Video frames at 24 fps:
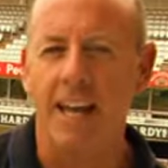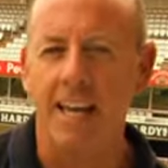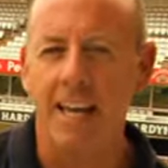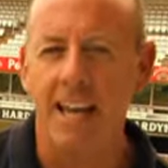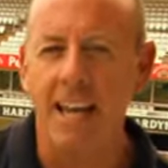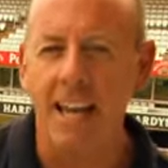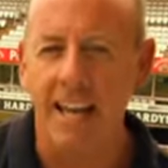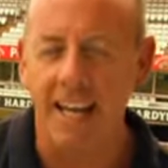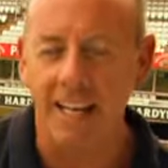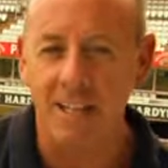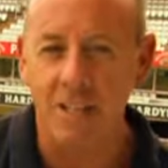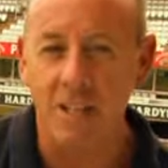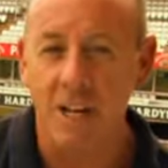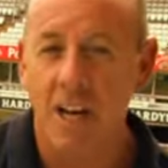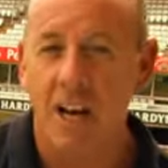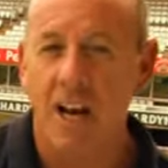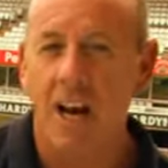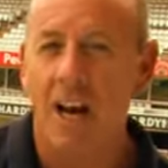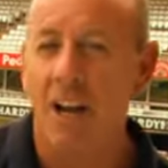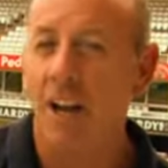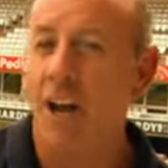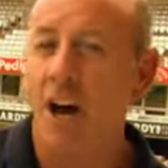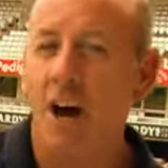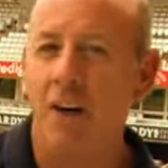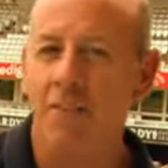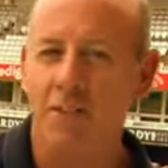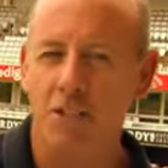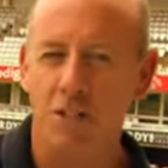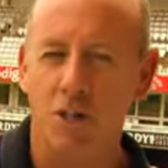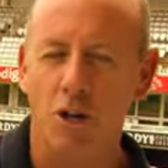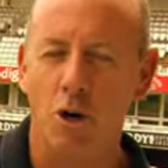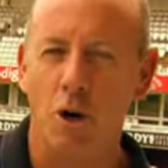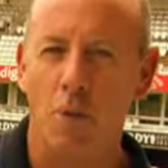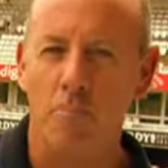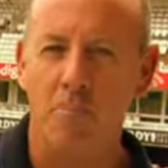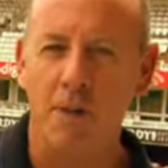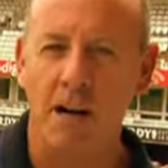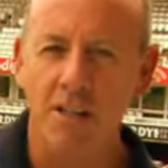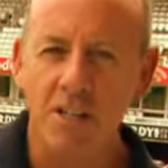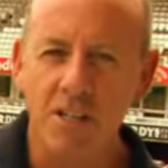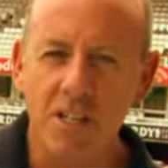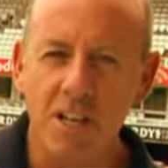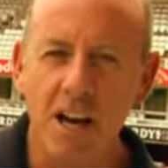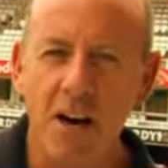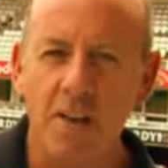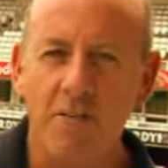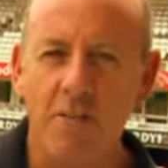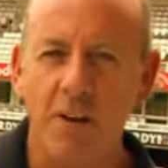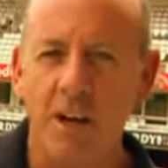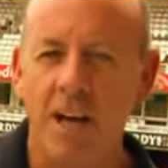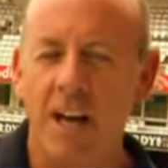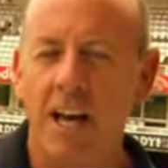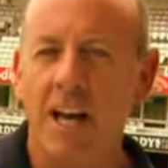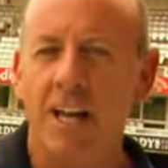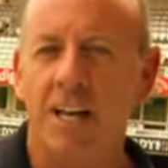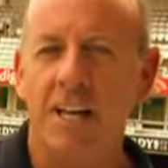innings, an art that's got much tougher